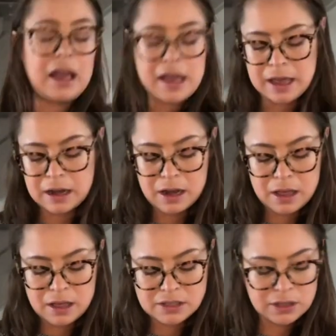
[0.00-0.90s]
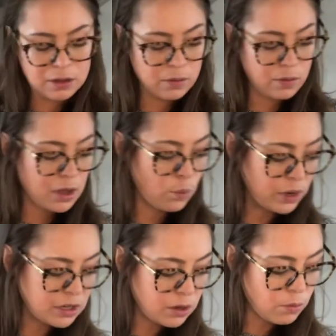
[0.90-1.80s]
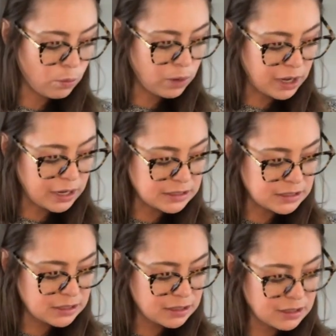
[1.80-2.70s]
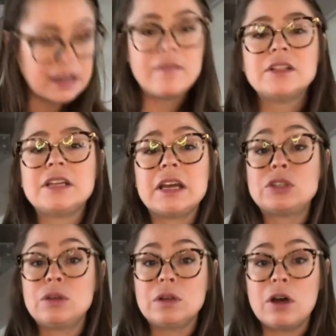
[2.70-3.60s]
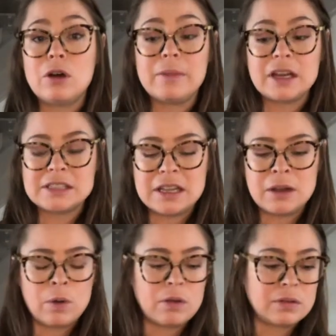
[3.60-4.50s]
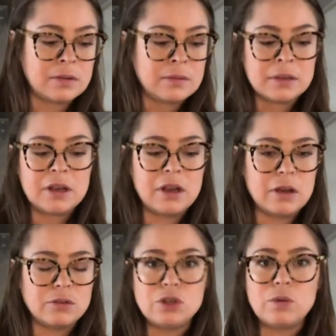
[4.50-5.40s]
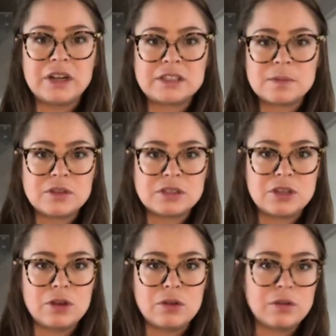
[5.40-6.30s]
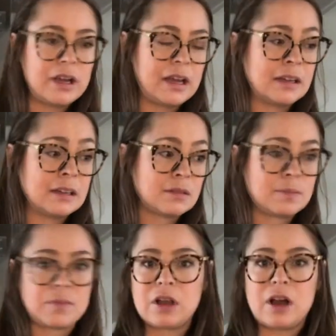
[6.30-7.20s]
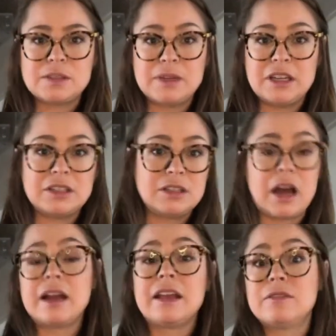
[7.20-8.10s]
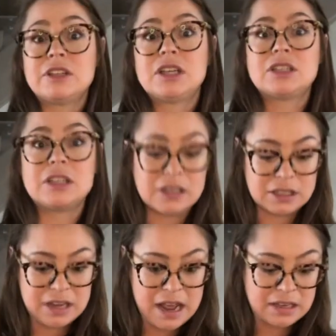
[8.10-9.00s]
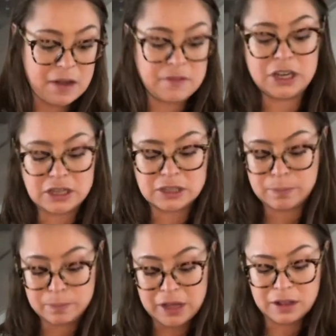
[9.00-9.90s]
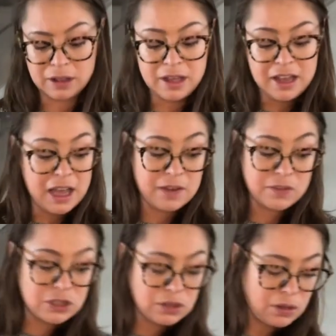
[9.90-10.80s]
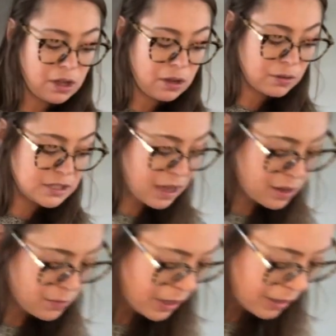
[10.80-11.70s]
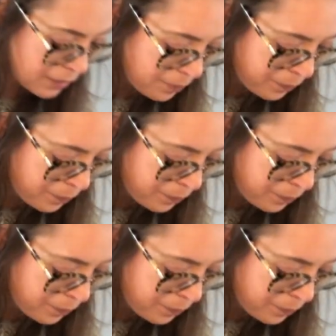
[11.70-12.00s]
And so we don't want the level to get too low because then it won't, do what it's supposed to do and cause me to not get rejection. It's an anti-rejection pill. If it's too low, it's not going to work.